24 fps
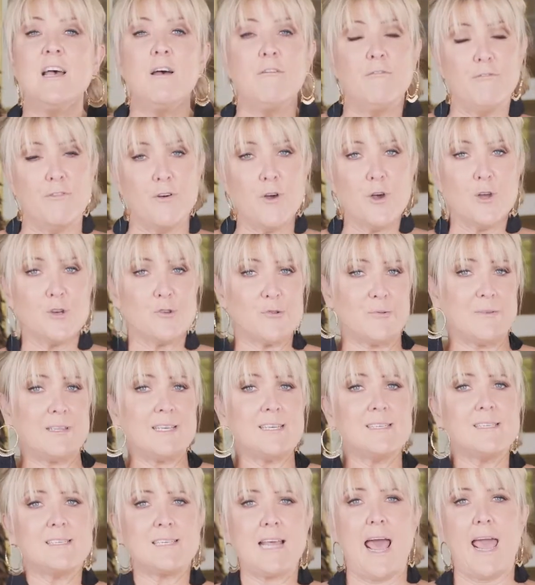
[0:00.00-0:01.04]

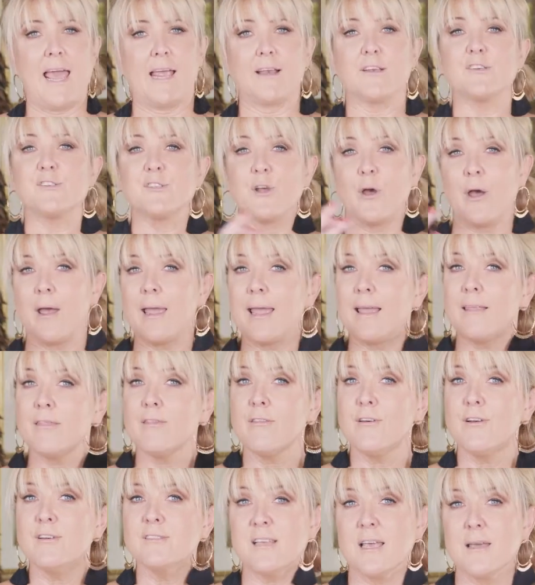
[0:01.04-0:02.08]
virtually staged, so in
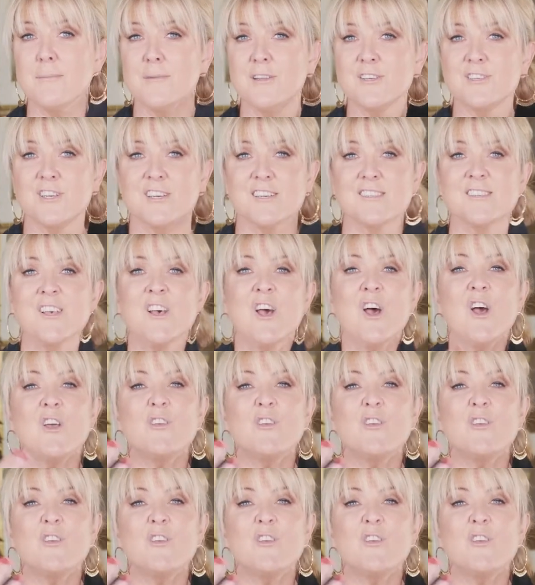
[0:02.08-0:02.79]
those images,